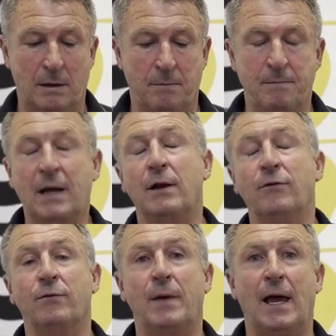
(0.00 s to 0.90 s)

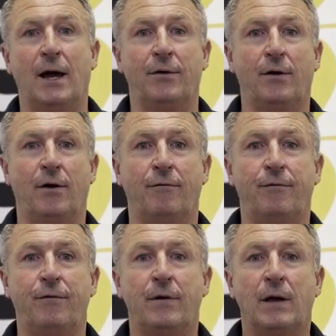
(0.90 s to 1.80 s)
mechanism out of
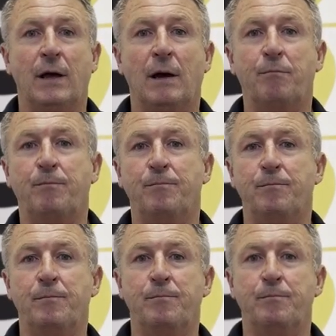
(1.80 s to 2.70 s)
a
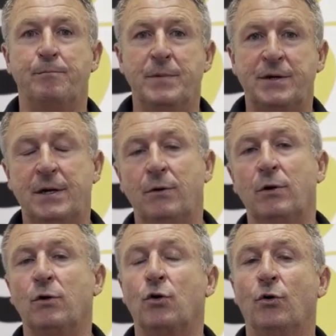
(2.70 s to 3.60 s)

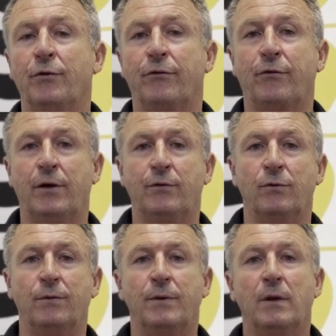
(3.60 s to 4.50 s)
material called
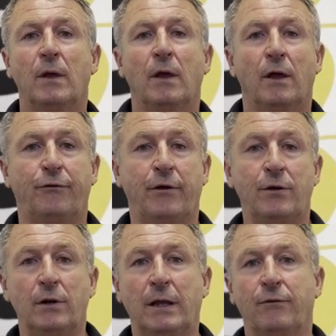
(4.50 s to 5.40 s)
acetyl.
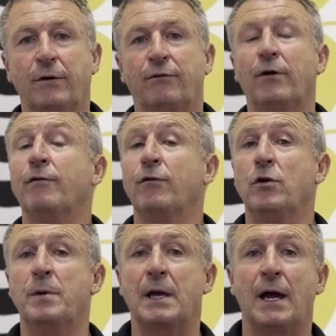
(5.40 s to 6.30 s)
Acetyl is a
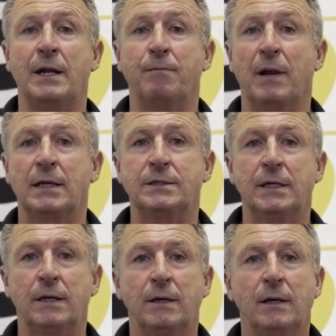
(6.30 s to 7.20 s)
self-lubricating
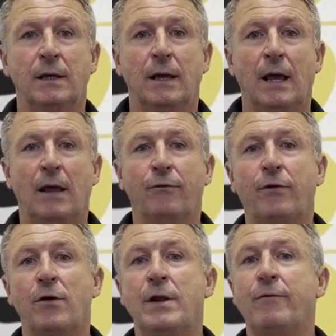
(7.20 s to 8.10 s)
plastic, and so
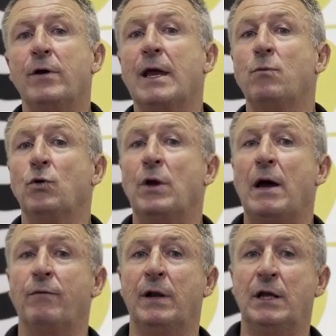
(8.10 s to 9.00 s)
never again will you
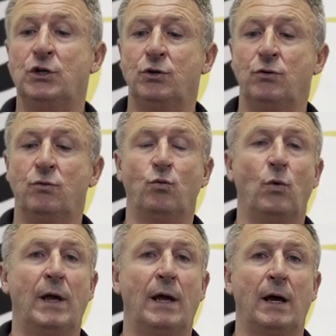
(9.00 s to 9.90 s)
have an issue
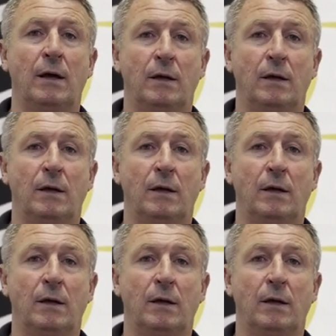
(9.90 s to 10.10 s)
where